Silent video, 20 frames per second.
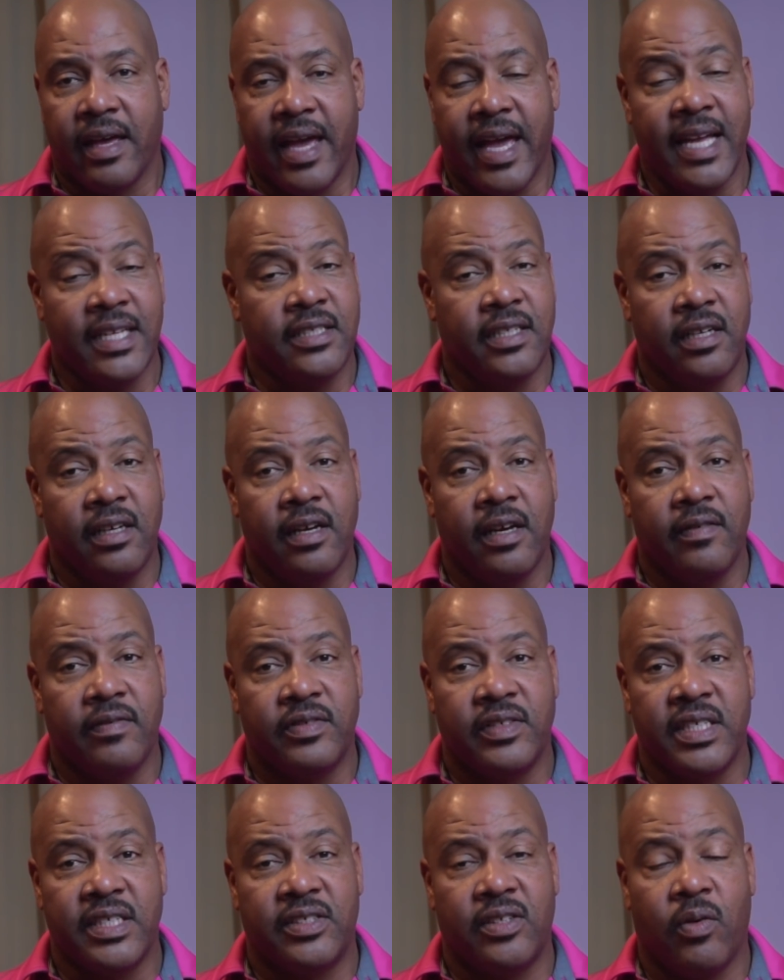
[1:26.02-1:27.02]

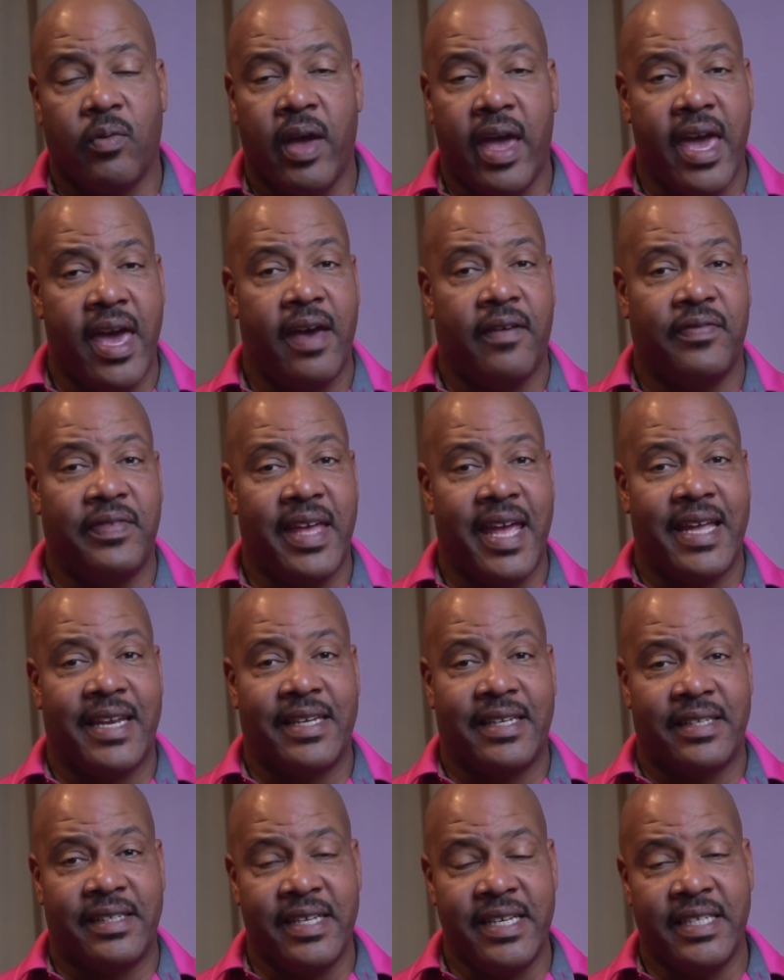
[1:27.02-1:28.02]
Angelov just don't have
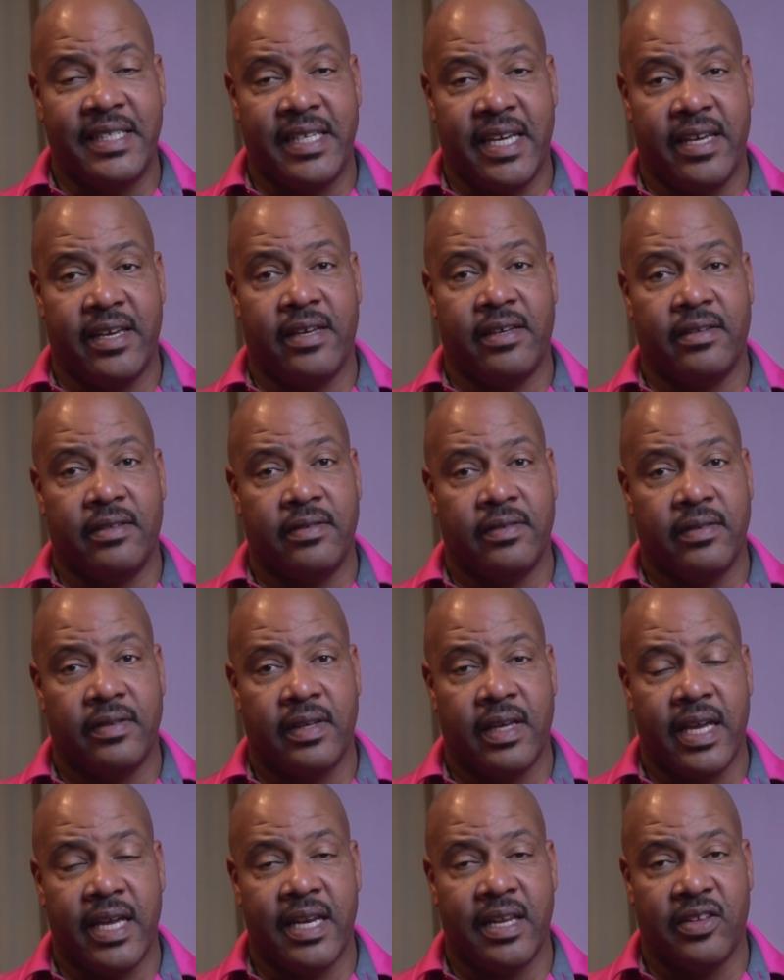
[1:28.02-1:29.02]
that detail
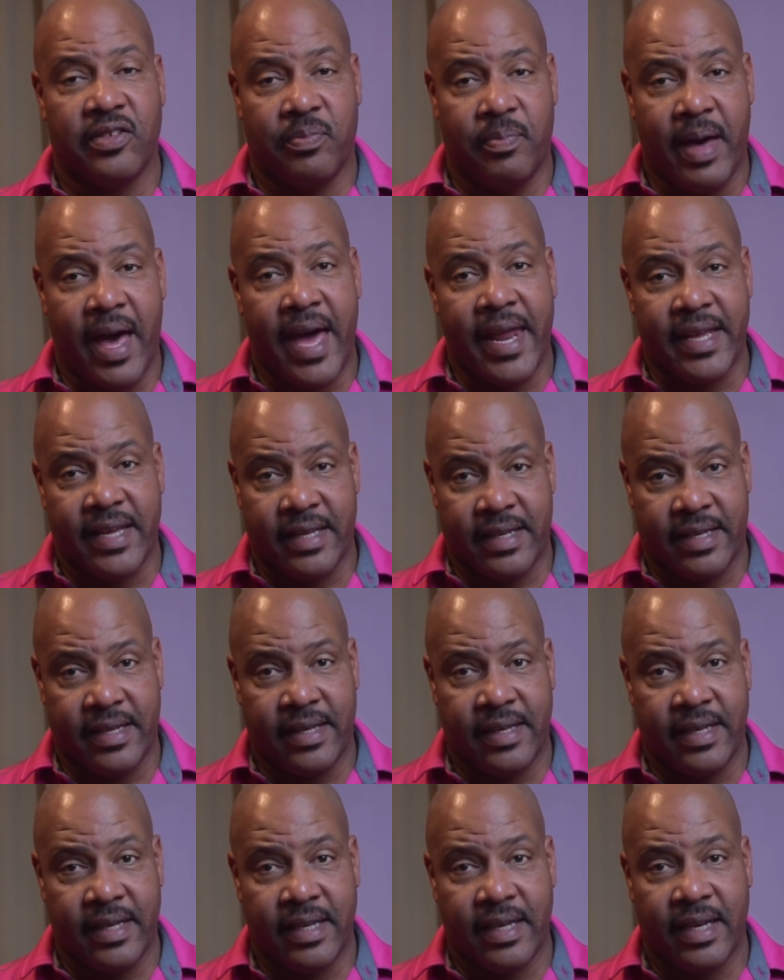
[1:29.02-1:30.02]
in his body
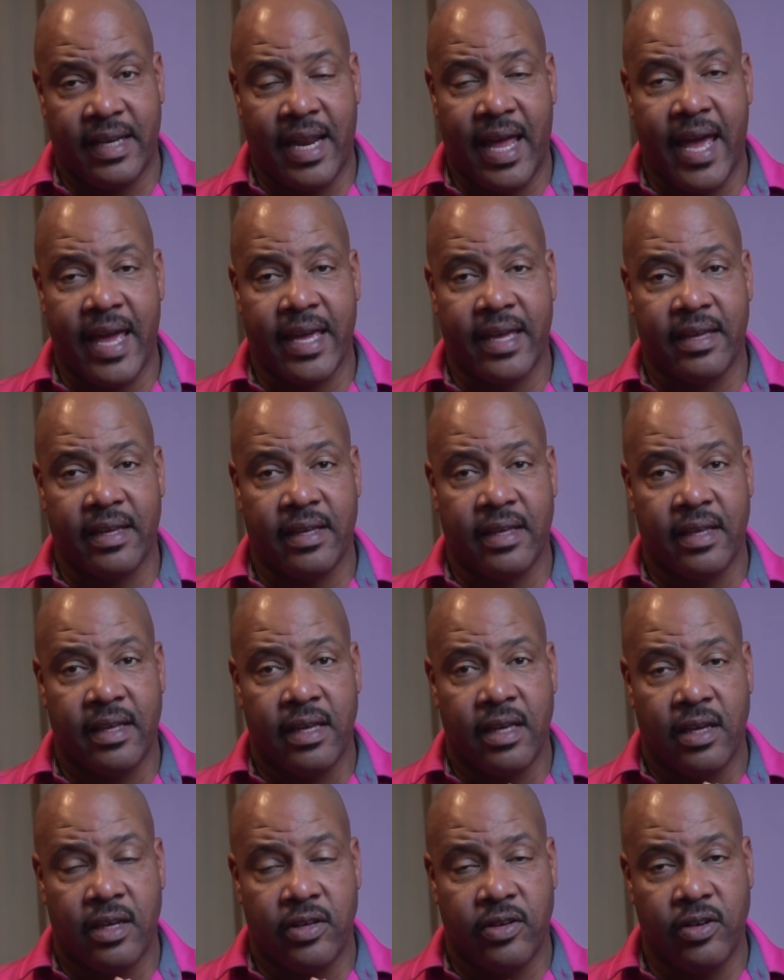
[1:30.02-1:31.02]
like
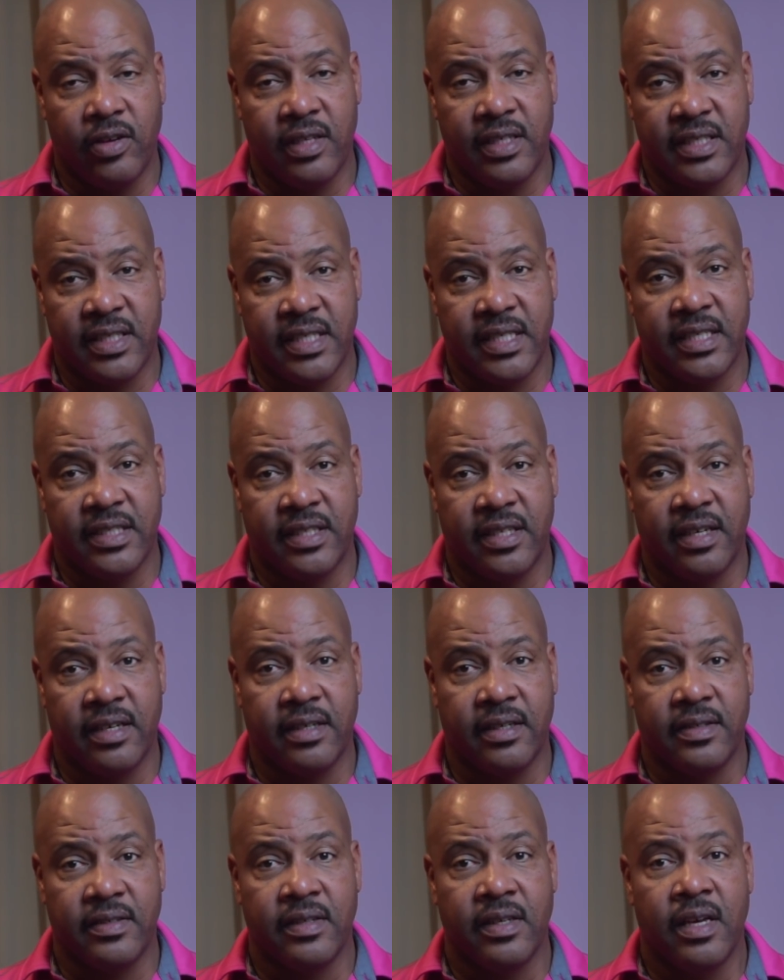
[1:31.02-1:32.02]
Ulysses
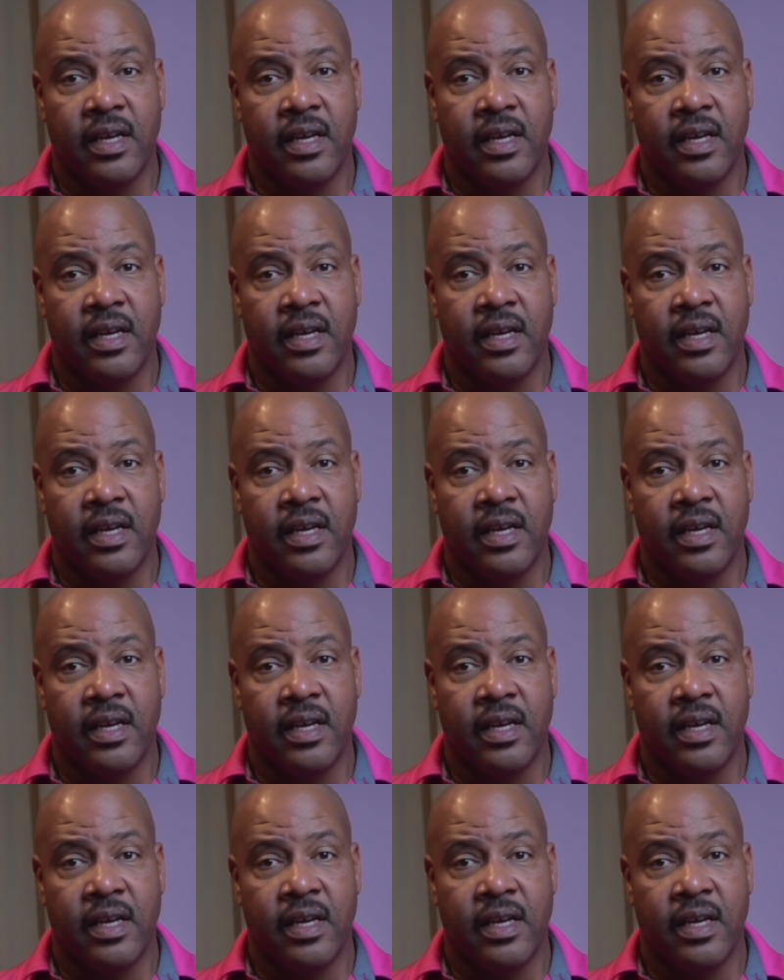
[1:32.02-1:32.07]
does.